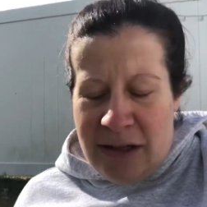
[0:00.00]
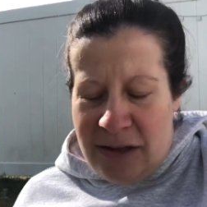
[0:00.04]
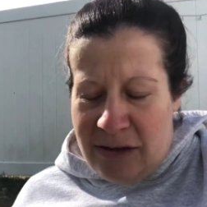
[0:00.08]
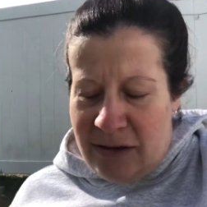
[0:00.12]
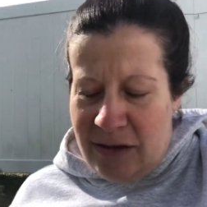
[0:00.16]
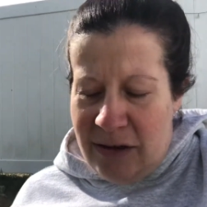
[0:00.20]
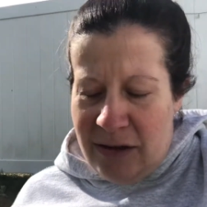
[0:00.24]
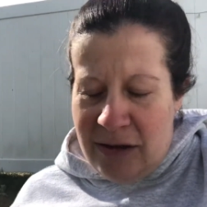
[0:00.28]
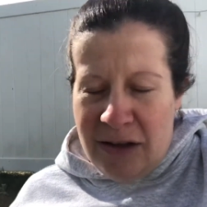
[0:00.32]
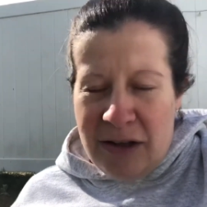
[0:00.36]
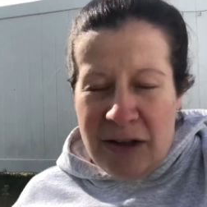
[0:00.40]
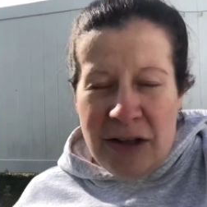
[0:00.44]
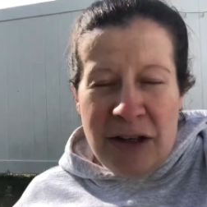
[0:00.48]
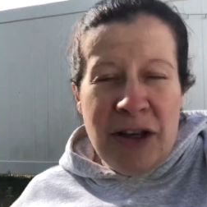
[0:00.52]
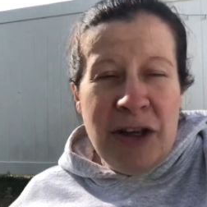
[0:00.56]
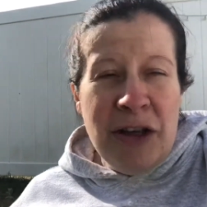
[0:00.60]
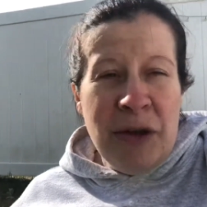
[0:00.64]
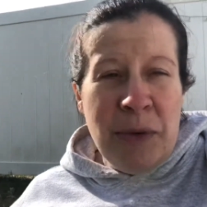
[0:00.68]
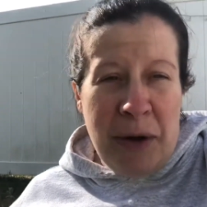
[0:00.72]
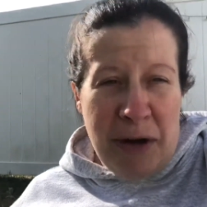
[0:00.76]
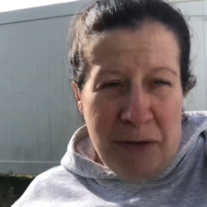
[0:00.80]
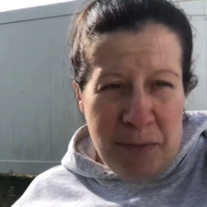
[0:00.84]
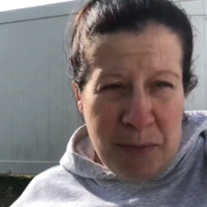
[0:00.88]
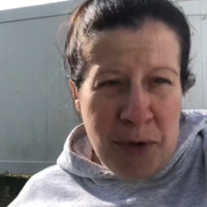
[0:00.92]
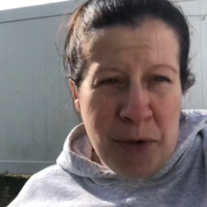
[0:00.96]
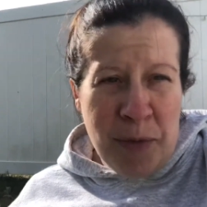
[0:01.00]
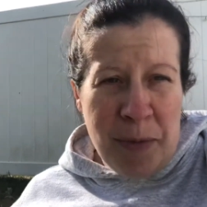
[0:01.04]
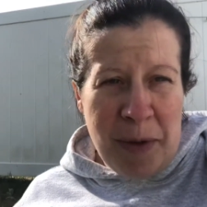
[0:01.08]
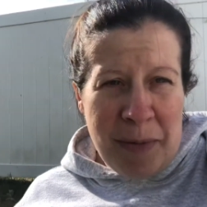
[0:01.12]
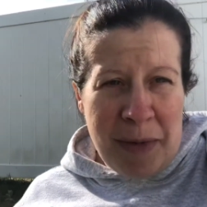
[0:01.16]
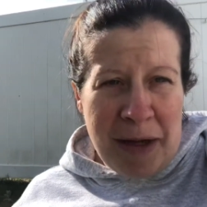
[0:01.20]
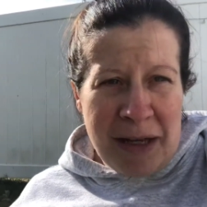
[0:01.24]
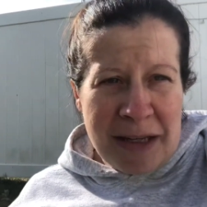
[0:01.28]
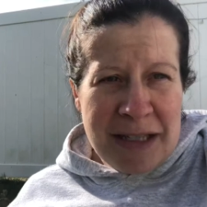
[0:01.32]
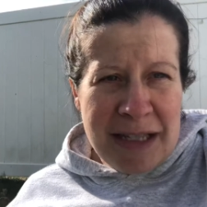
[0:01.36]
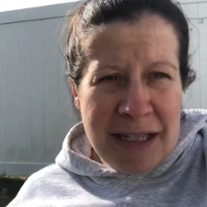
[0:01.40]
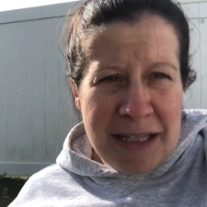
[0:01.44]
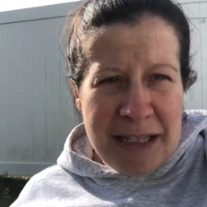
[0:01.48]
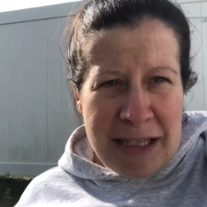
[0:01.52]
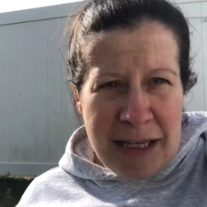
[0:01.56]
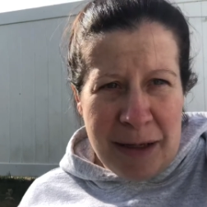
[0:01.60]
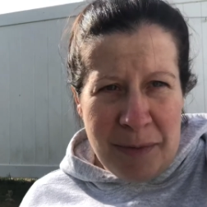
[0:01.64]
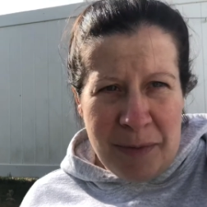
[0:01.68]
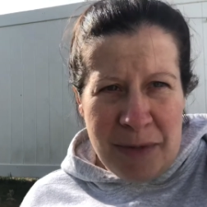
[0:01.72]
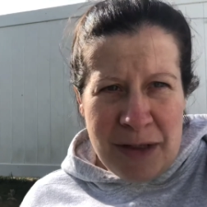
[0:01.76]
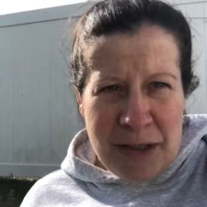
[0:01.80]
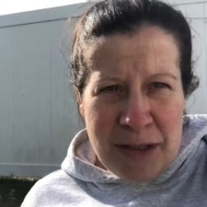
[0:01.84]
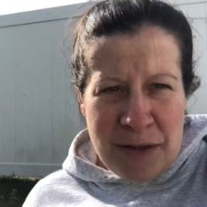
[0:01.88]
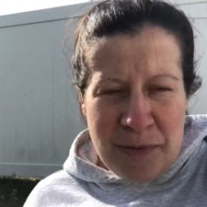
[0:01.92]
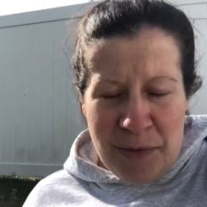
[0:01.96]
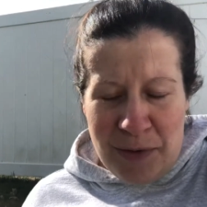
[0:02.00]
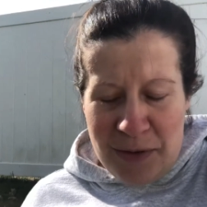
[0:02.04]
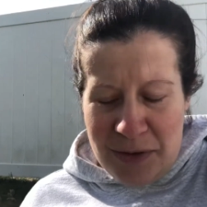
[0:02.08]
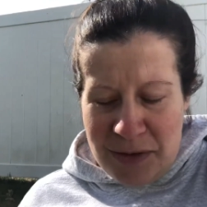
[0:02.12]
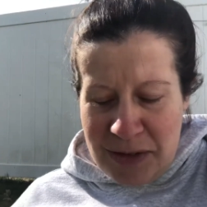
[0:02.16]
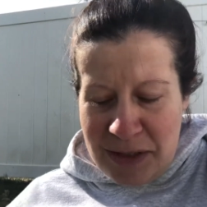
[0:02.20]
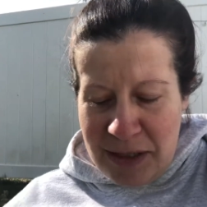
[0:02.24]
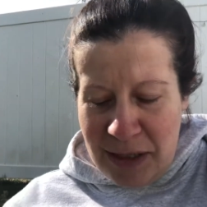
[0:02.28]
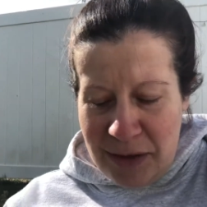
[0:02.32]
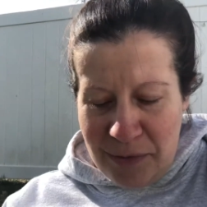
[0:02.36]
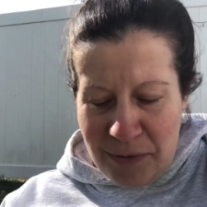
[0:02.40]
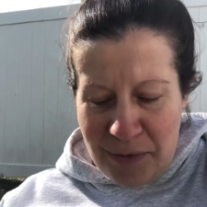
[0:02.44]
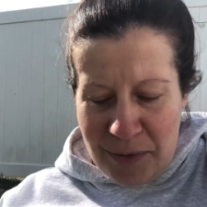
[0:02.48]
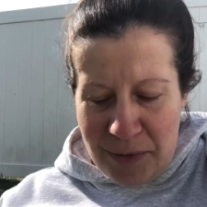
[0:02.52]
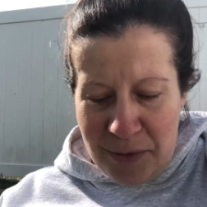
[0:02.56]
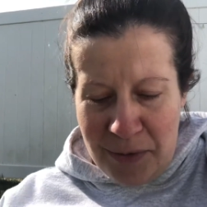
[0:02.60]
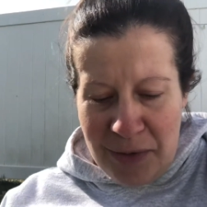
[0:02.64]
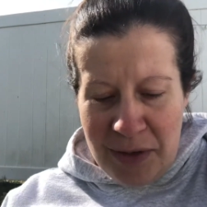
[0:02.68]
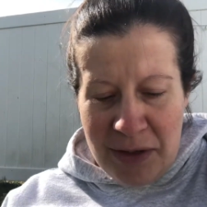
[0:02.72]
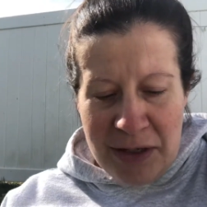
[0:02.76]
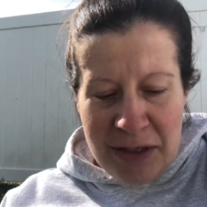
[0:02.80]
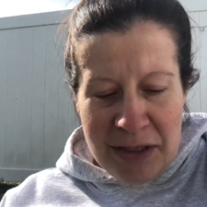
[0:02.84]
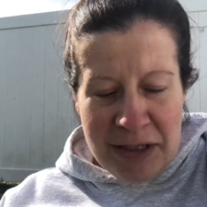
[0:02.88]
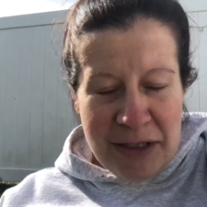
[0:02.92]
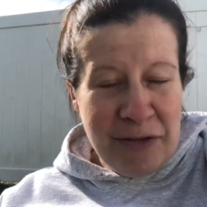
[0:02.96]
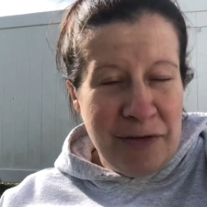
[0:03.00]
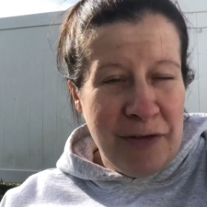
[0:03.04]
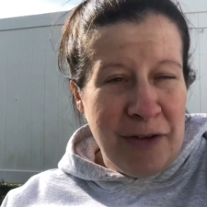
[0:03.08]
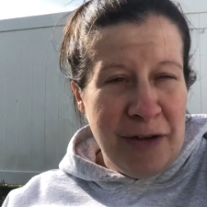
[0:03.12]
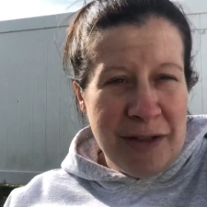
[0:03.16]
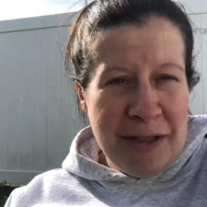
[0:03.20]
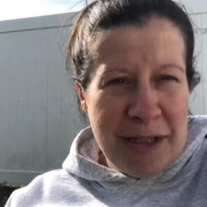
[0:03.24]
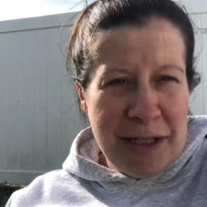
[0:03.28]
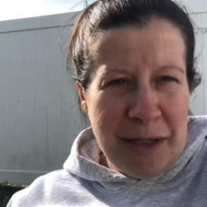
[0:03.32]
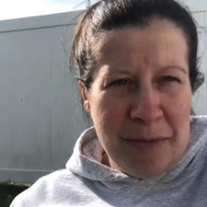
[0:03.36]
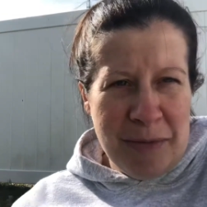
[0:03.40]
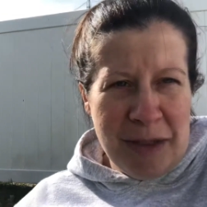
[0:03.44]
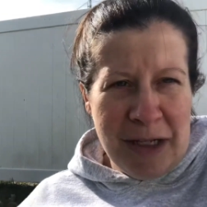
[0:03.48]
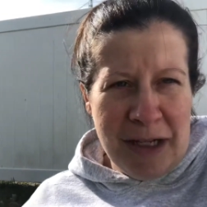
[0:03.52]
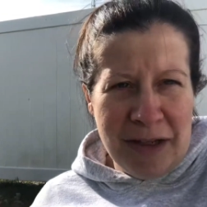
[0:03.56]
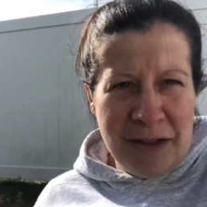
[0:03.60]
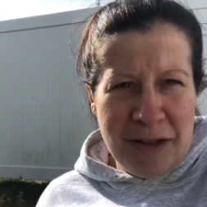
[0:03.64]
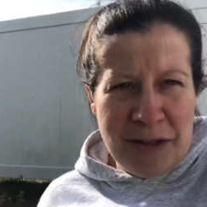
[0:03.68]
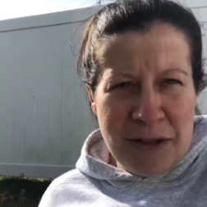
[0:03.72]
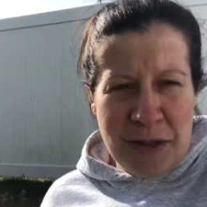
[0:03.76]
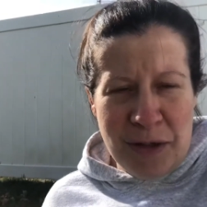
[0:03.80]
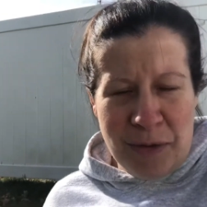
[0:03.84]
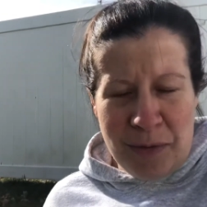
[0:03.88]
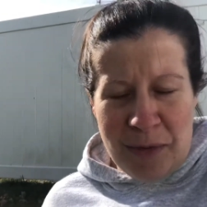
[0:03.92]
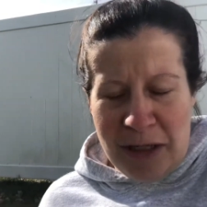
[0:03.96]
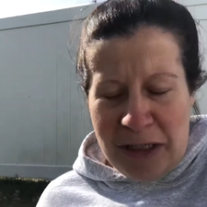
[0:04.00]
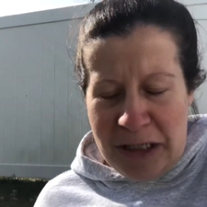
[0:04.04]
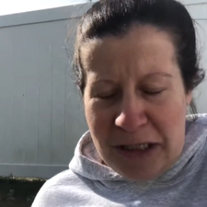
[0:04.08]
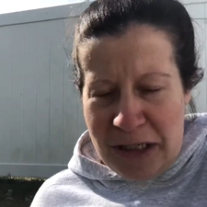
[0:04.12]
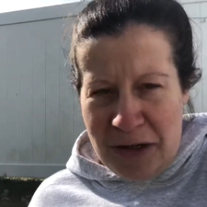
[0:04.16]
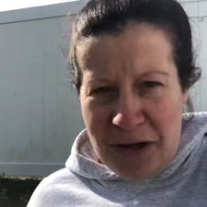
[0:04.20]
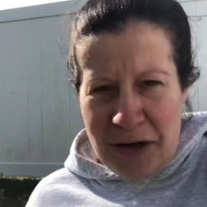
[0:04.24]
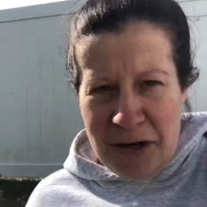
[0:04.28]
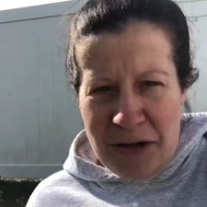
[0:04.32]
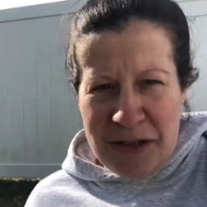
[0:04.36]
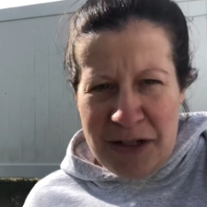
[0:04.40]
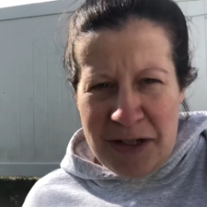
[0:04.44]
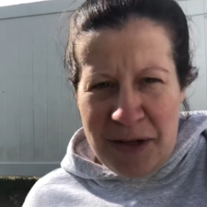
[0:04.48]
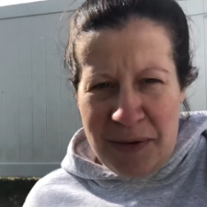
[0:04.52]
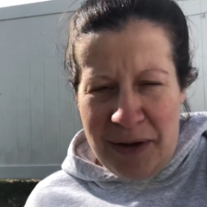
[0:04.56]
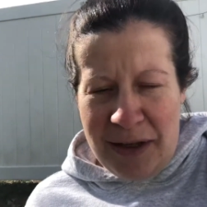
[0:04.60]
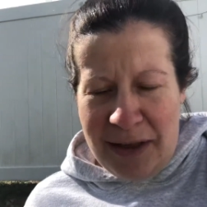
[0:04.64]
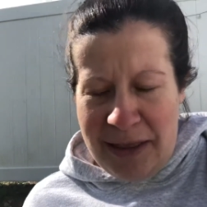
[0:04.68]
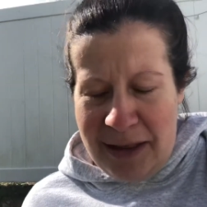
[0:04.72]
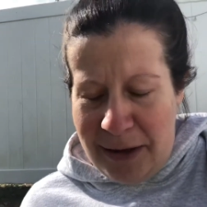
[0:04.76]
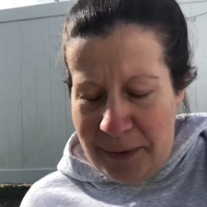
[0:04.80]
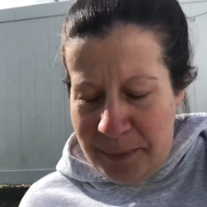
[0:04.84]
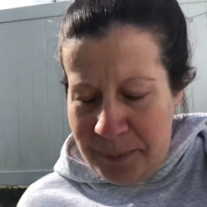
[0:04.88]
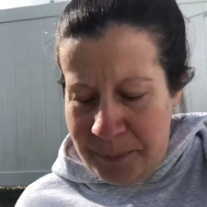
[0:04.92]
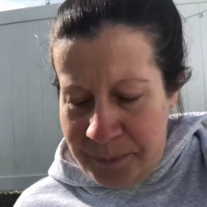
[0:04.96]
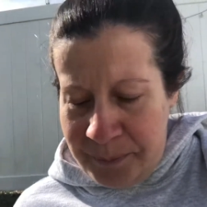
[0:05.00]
You have MobyMax assignments for several different subjects, so make sure you're doing that.